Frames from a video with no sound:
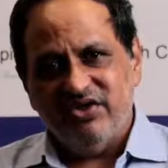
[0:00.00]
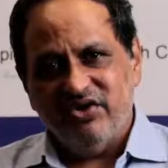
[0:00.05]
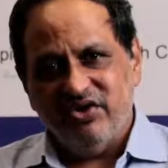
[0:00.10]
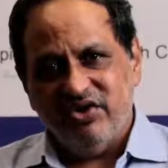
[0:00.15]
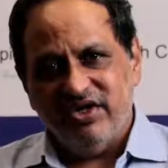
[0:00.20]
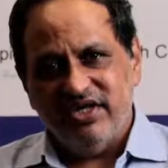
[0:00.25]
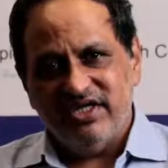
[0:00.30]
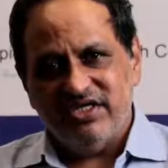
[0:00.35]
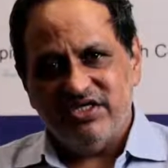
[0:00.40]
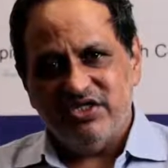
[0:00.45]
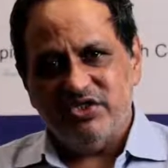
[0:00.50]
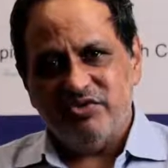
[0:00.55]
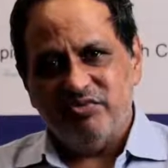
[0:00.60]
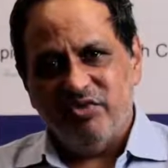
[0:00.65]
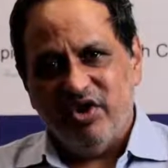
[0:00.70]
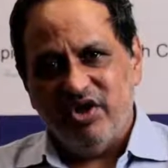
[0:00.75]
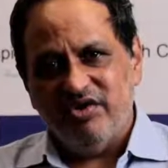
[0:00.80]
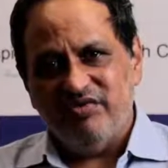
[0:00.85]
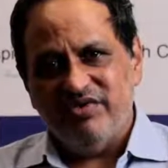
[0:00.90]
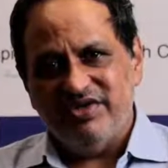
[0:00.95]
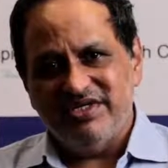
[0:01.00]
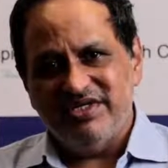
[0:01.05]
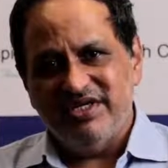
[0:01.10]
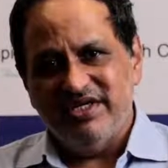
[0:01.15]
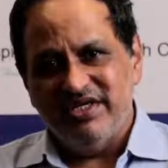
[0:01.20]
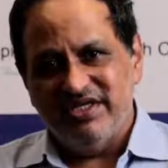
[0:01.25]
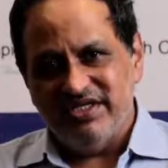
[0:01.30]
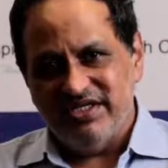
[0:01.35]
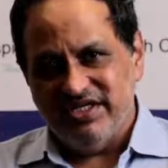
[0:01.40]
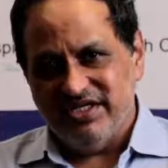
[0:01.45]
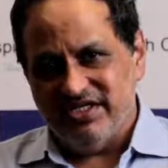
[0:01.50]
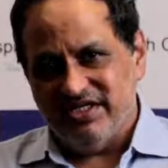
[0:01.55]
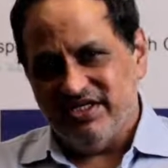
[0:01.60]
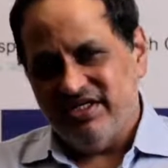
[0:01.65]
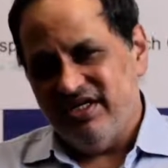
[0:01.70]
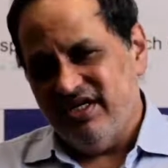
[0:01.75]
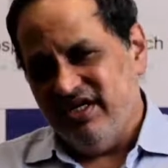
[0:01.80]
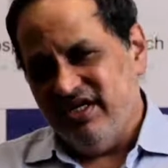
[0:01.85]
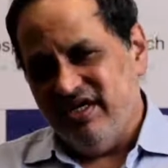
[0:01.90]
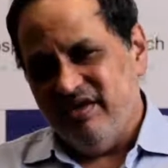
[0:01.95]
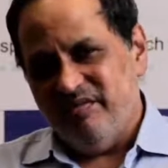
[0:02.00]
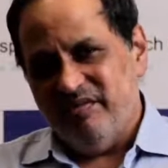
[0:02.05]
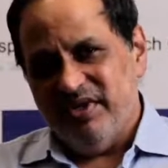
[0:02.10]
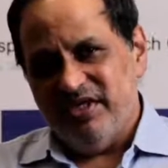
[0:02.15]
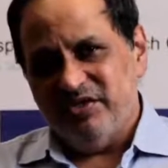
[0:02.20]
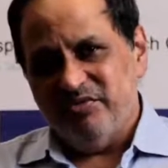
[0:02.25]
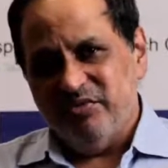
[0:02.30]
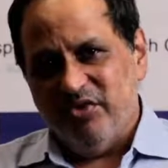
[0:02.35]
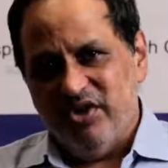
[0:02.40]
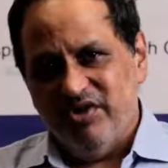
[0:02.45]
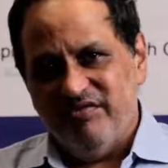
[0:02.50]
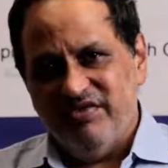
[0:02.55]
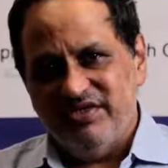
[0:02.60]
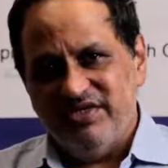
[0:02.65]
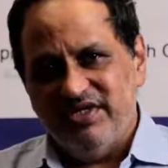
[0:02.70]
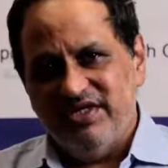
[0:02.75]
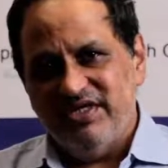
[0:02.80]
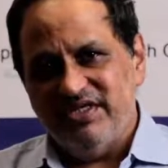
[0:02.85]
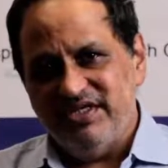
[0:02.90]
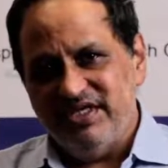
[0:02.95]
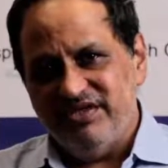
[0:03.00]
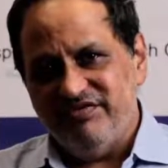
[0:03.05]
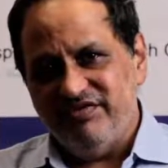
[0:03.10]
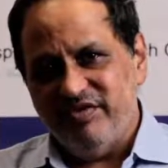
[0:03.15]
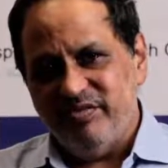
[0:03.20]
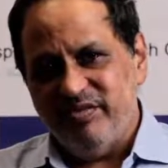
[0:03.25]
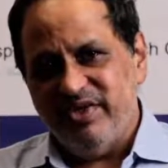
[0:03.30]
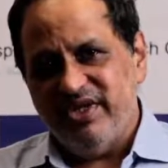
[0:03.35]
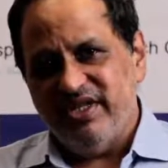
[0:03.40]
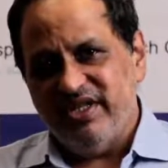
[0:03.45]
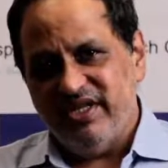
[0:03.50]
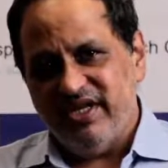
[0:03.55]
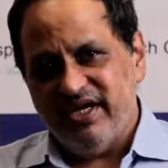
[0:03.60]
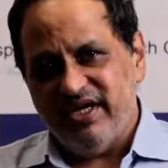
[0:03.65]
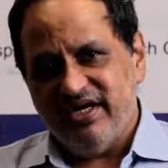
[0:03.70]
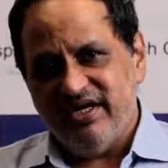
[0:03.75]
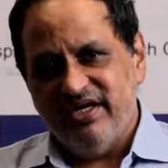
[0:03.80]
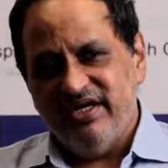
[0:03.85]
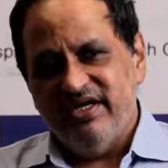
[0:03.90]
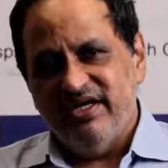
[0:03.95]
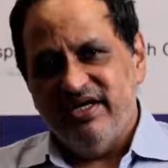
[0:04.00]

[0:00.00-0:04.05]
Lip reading: called as small vessel disease. By small vessel disease, we mean that